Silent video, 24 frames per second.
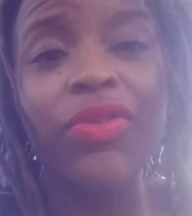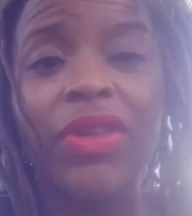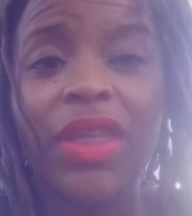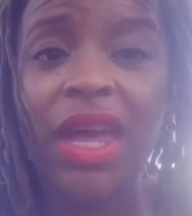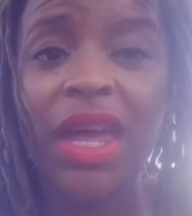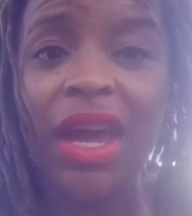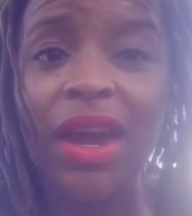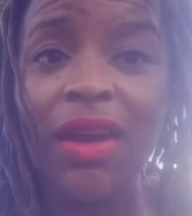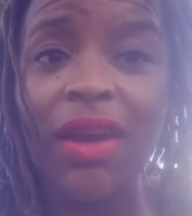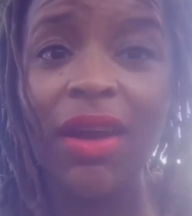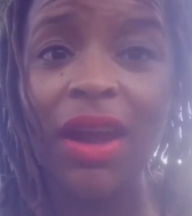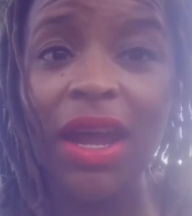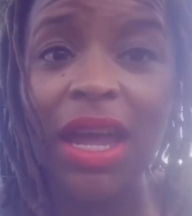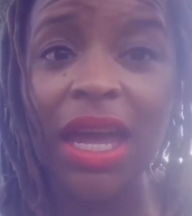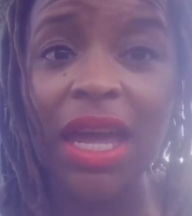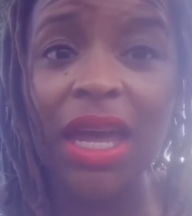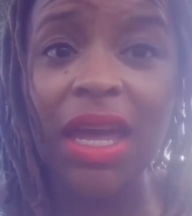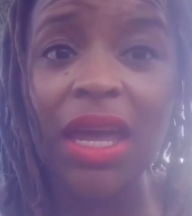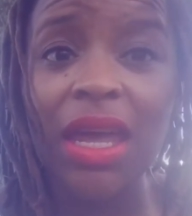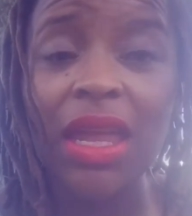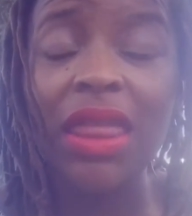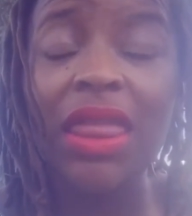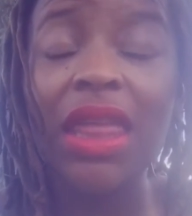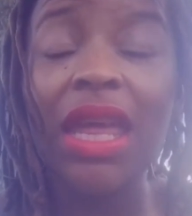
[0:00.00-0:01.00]
for the carrot
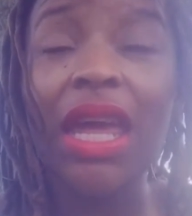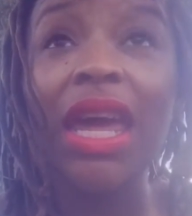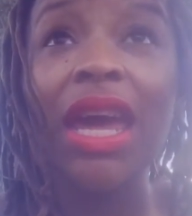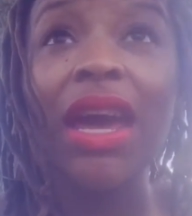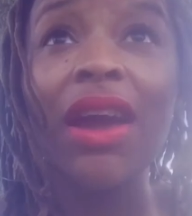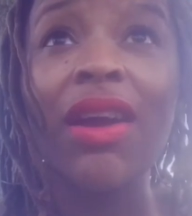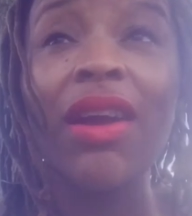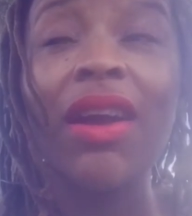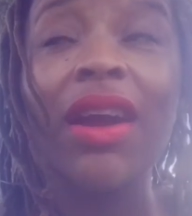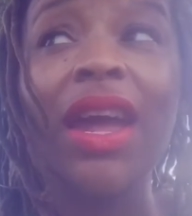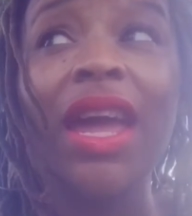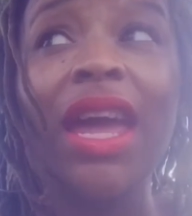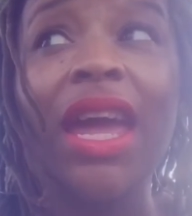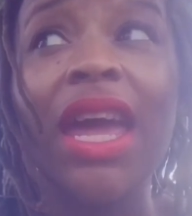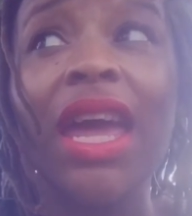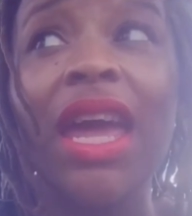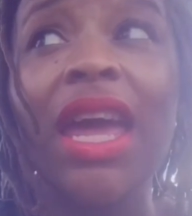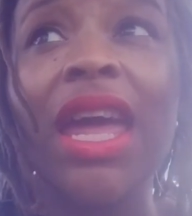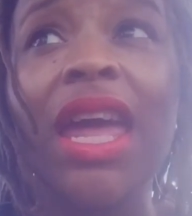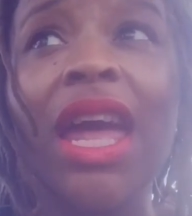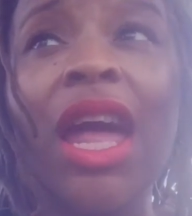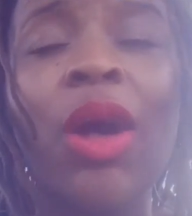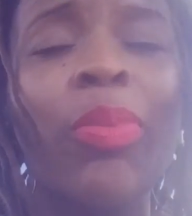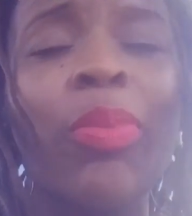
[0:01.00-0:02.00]
cake. The carrot
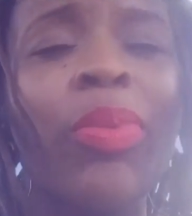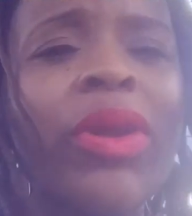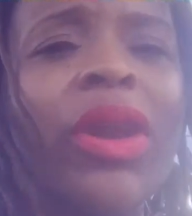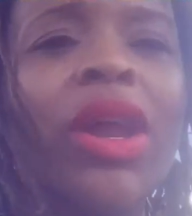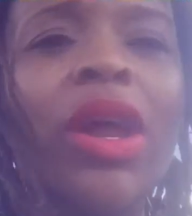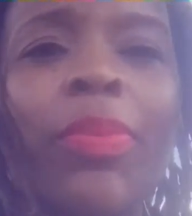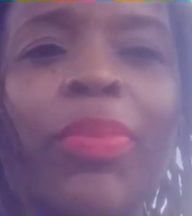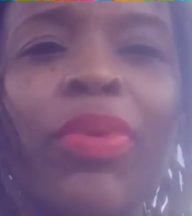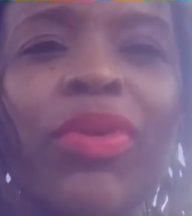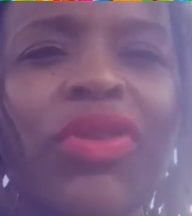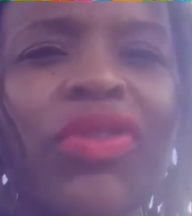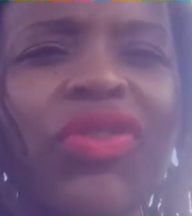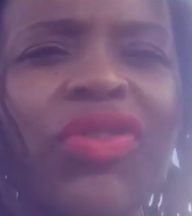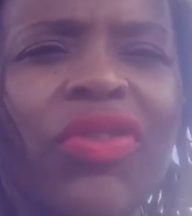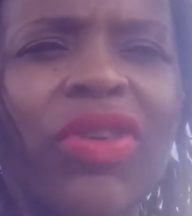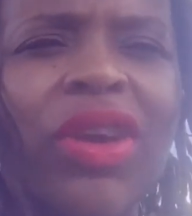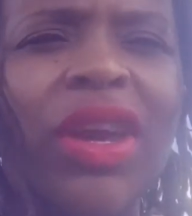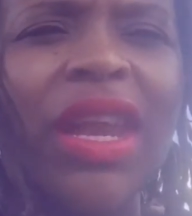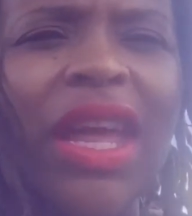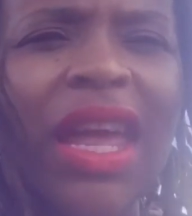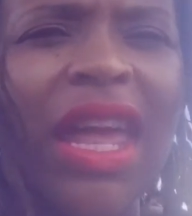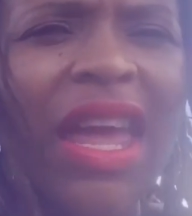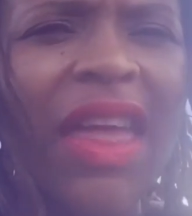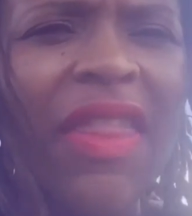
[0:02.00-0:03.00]
cake, I'll put it up on the
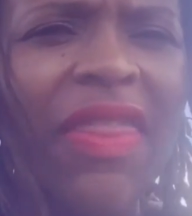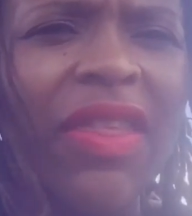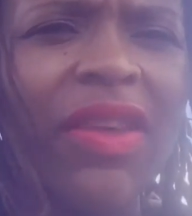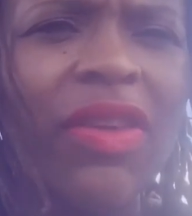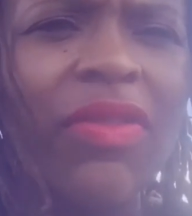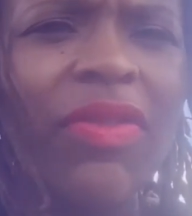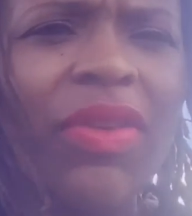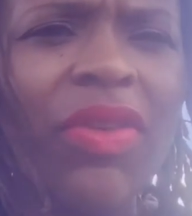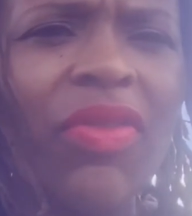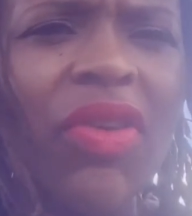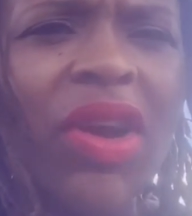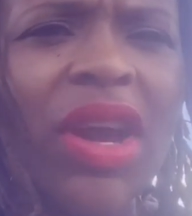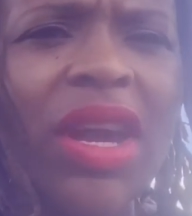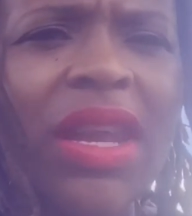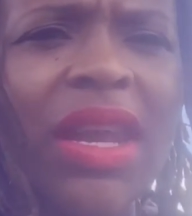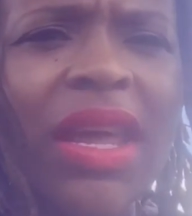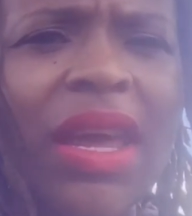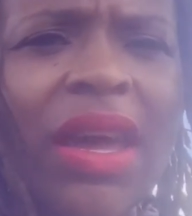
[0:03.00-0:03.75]
screen. I can't think of it right